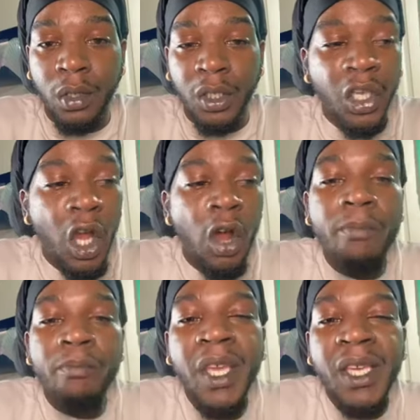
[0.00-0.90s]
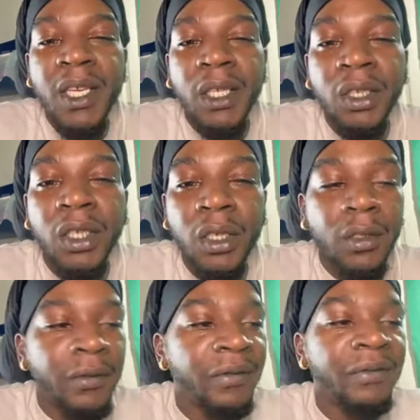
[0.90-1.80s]
Y'all make each
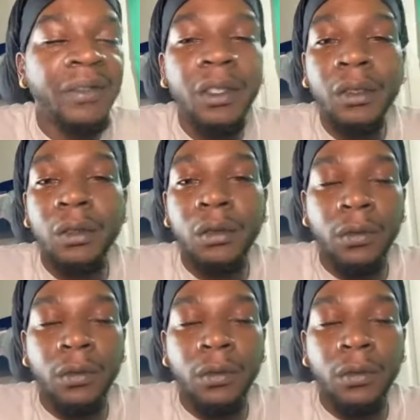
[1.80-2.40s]
other feel